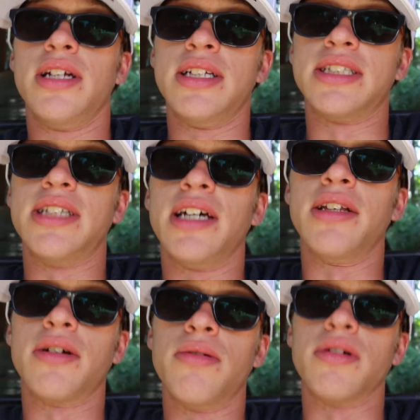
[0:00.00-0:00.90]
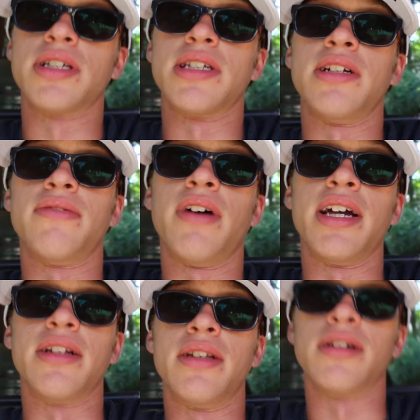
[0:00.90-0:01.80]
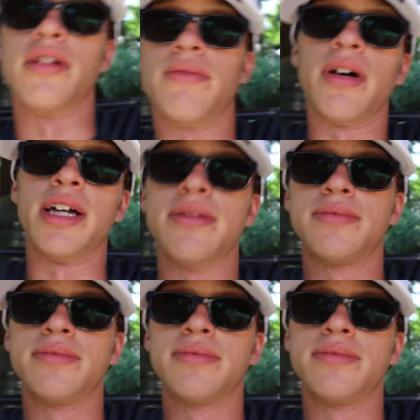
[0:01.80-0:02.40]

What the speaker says: And stay the course and fight the good fight.